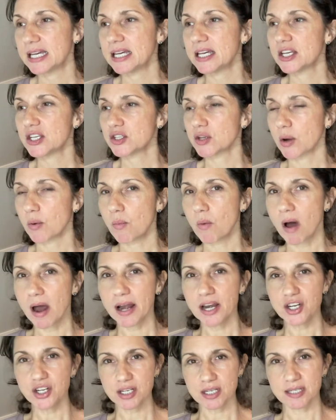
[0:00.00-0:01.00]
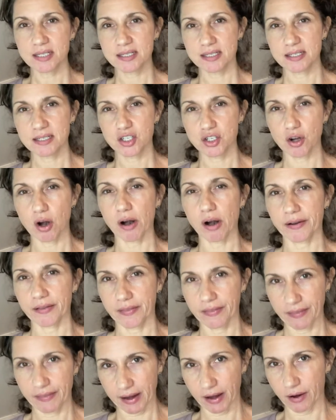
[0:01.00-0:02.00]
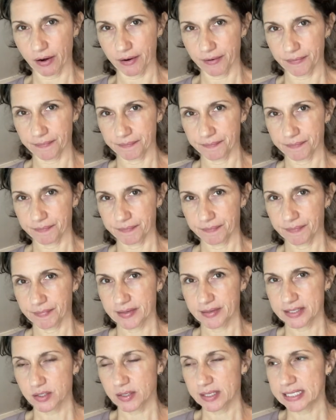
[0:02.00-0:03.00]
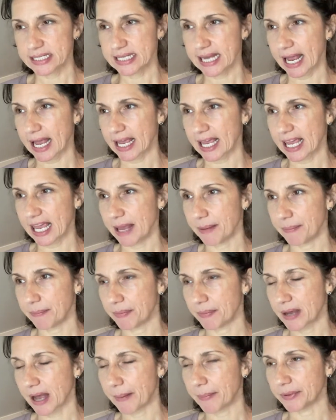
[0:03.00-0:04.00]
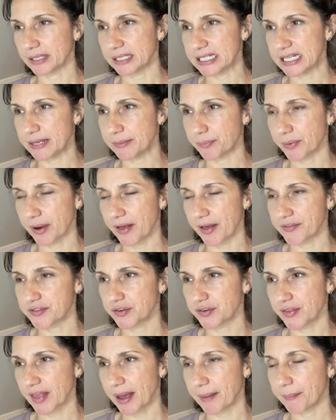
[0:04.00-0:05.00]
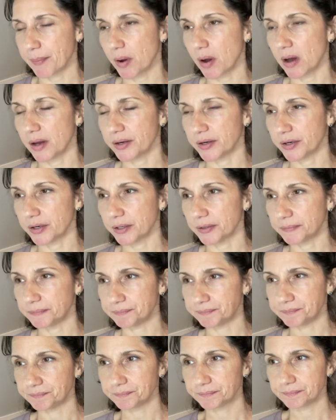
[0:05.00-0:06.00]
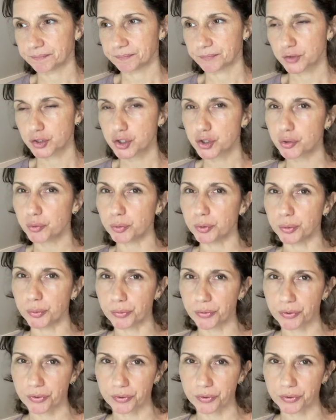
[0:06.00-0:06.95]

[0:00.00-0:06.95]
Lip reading: So I want to just start there. So let's take a couple of deep breaths for that ponder. Truth.